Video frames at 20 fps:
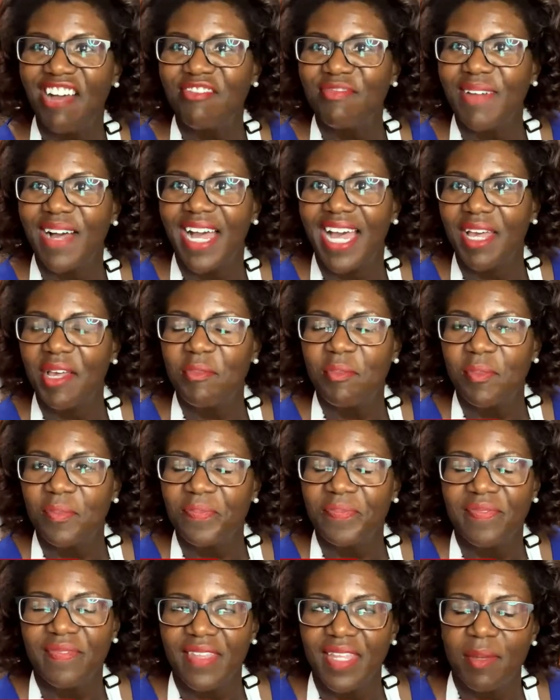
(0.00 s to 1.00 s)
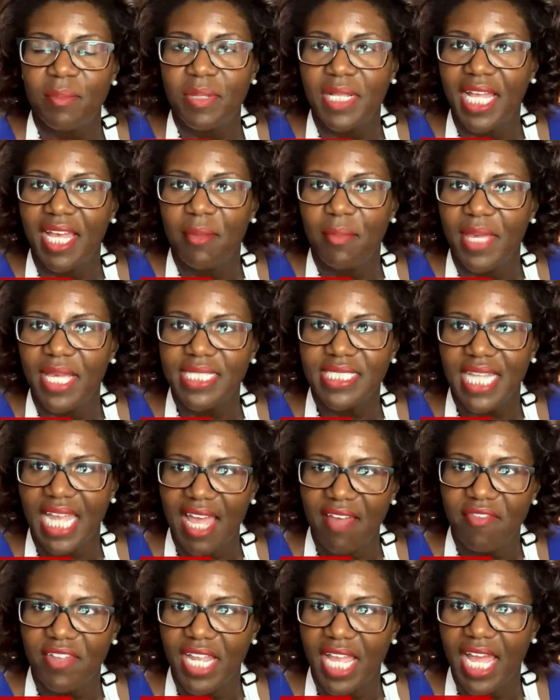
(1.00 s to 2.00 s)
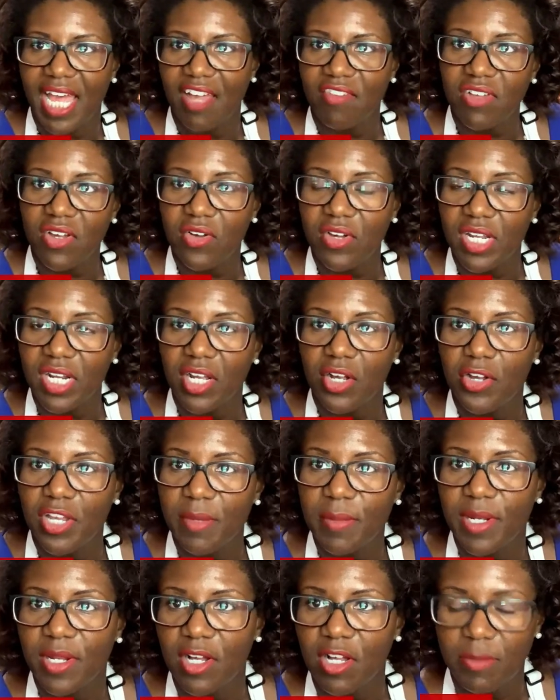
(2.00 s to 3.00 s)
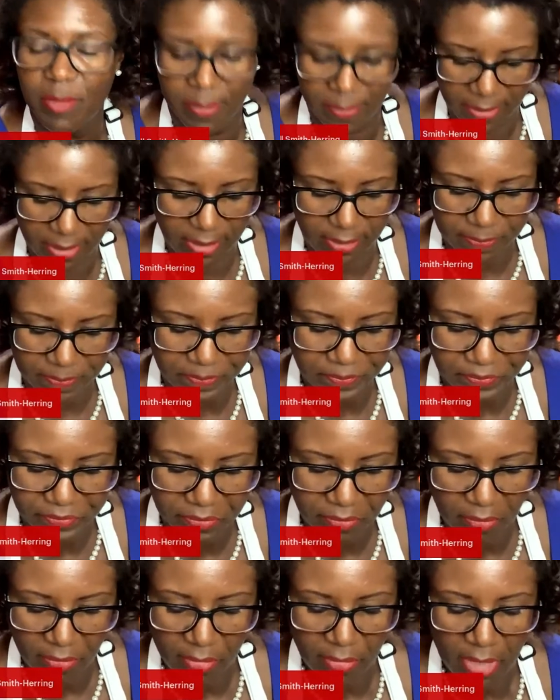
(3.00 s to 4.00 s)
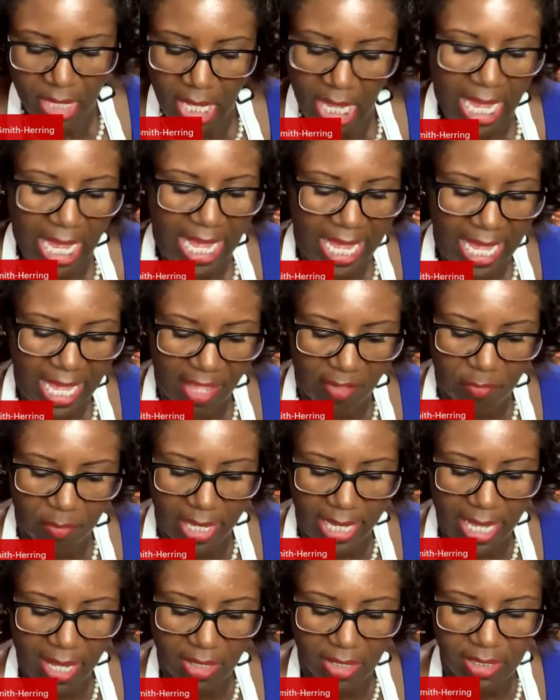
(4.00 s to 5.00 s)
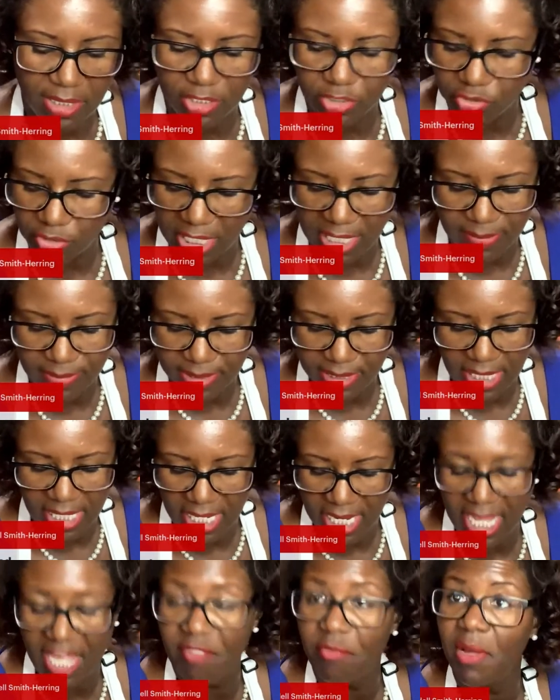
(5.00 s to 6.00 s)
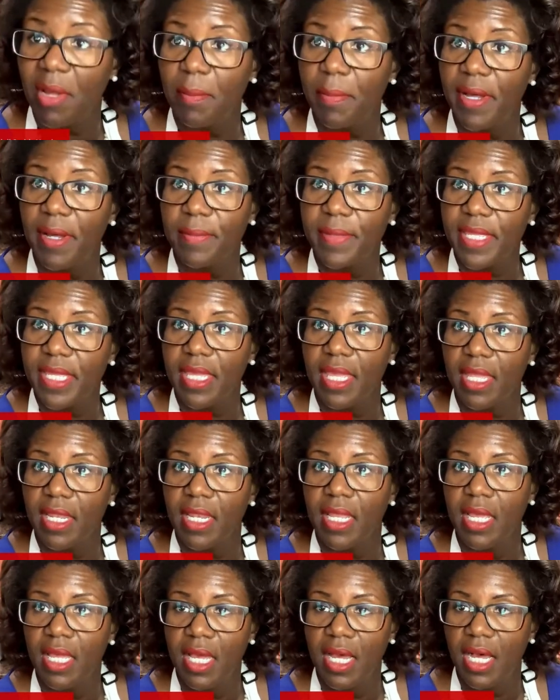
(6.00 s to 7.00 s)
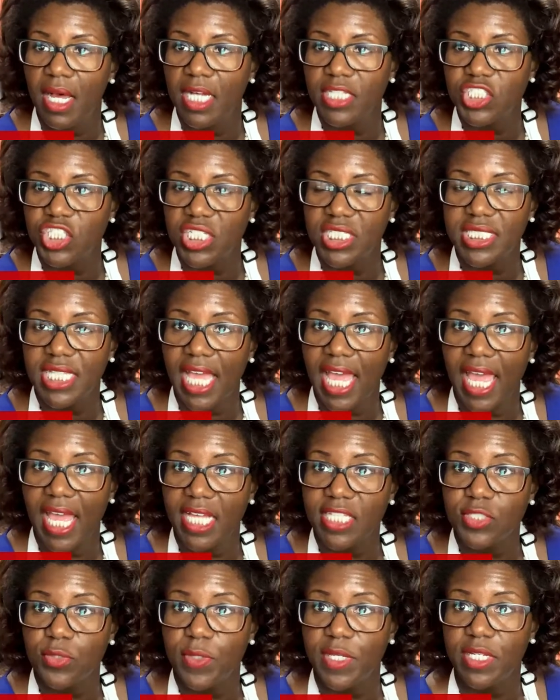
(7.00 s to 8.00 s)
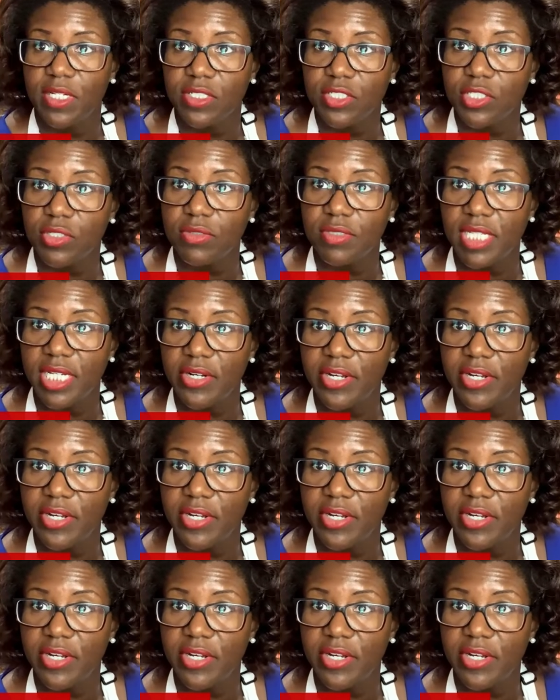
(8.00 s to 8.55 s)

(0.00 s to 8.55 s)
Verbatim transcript: I have my plant-based half and half, coconut cream and almond milk. I have my alkaline drops and I have my pumpkin uh, cheesecake sweetener. So